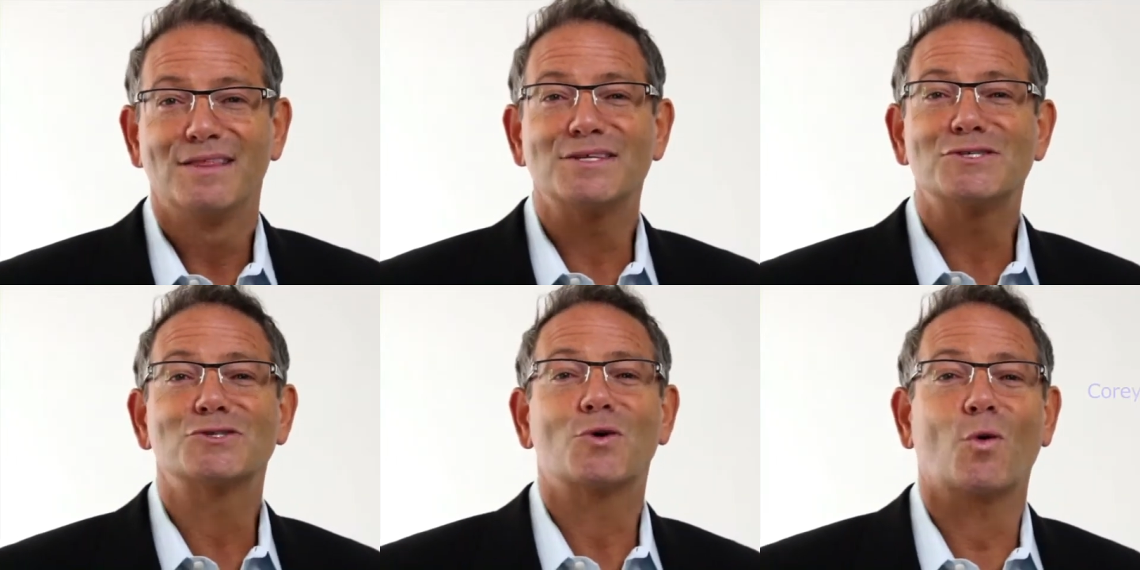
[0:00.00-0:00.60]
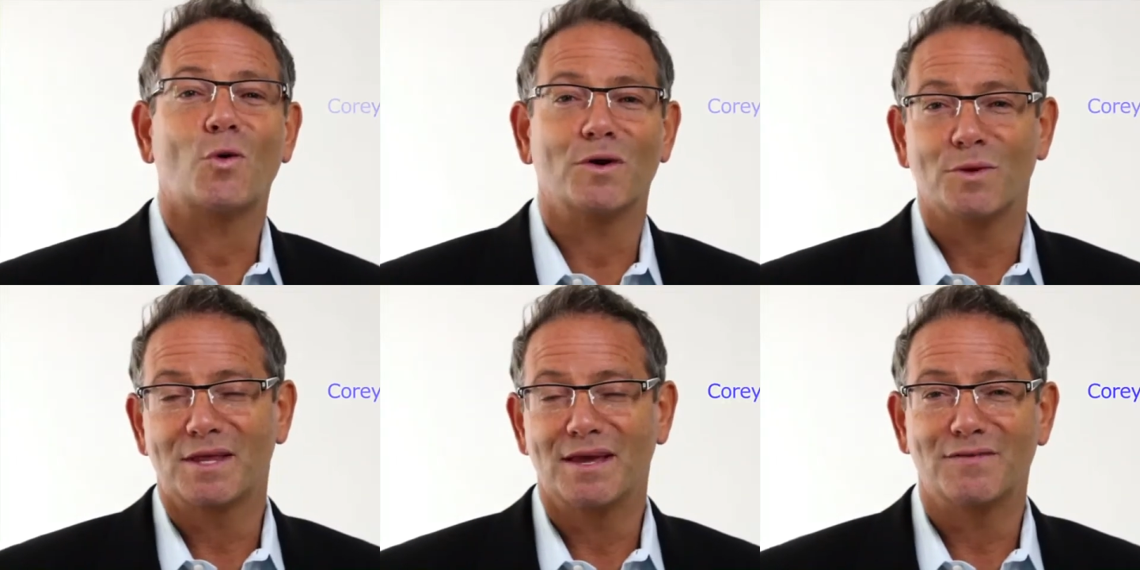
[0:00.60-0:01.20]
This is Corey
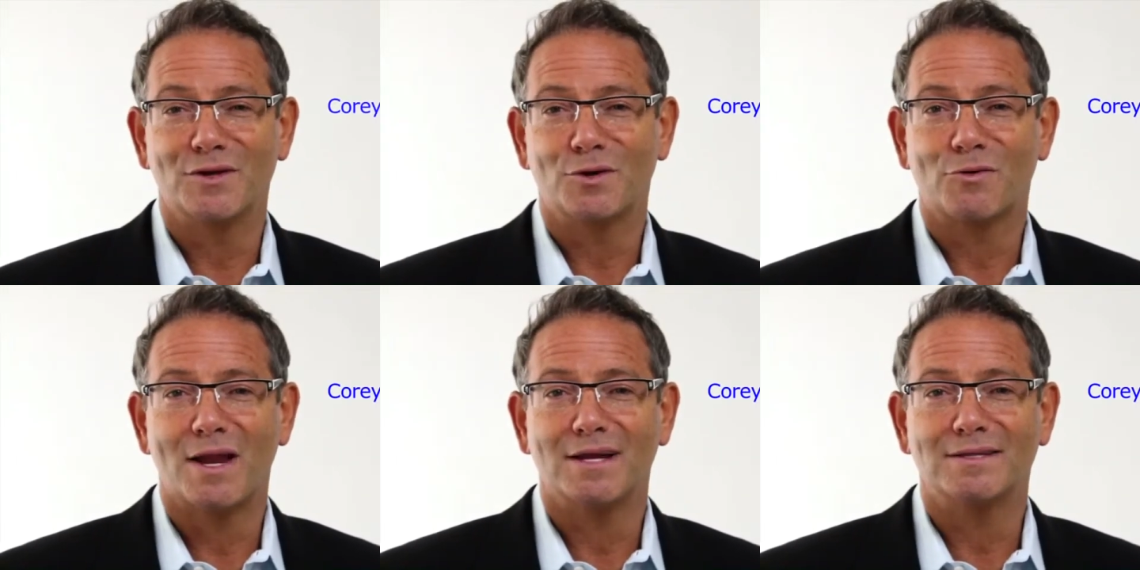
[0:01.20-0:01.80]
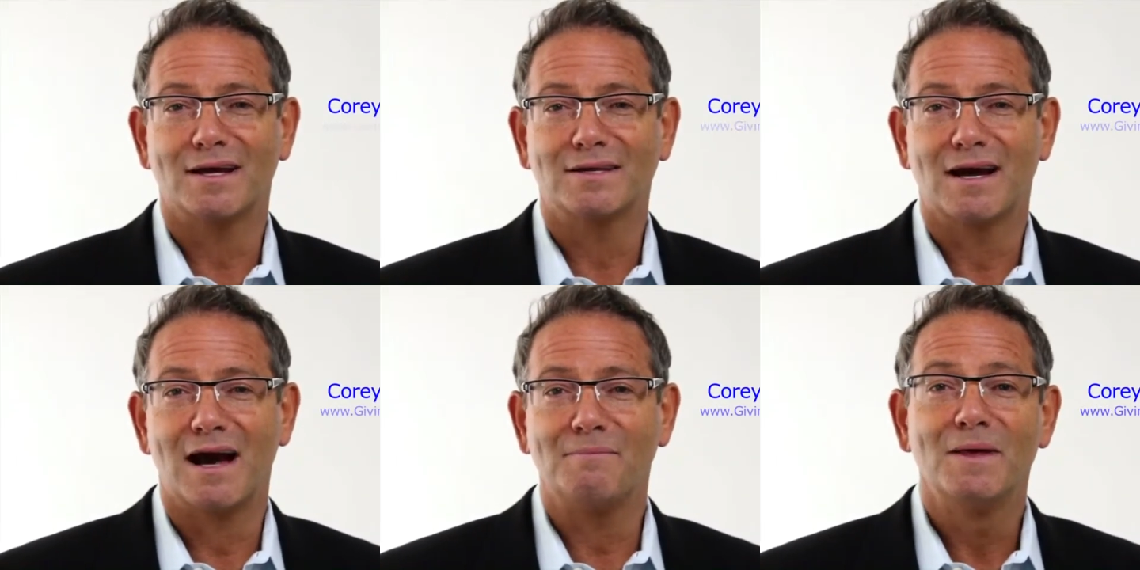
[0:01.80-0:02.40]
with
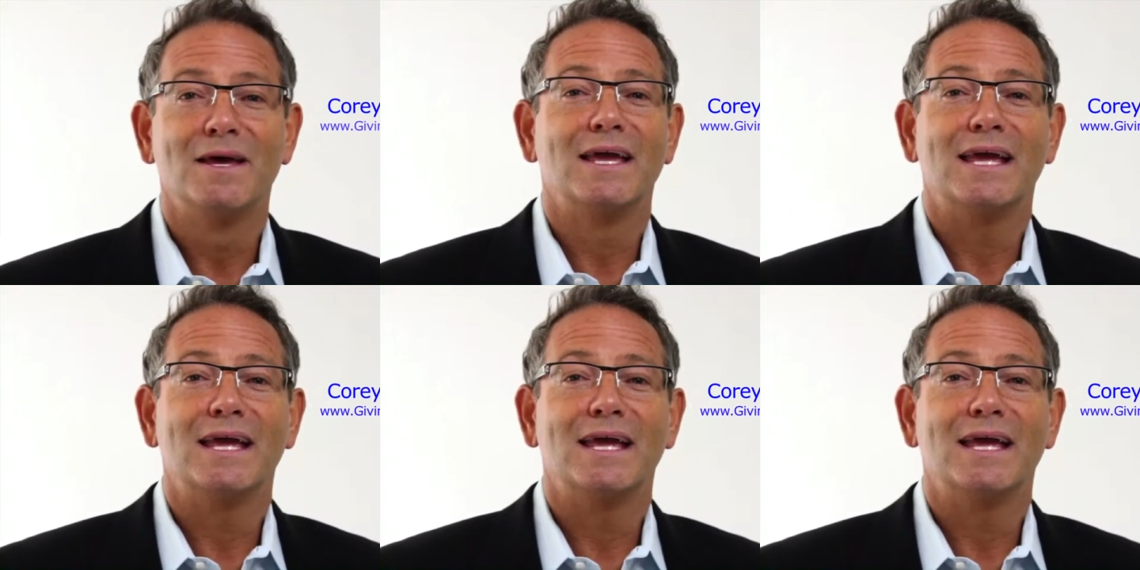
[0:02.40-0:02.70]
GivingYouCredit.com,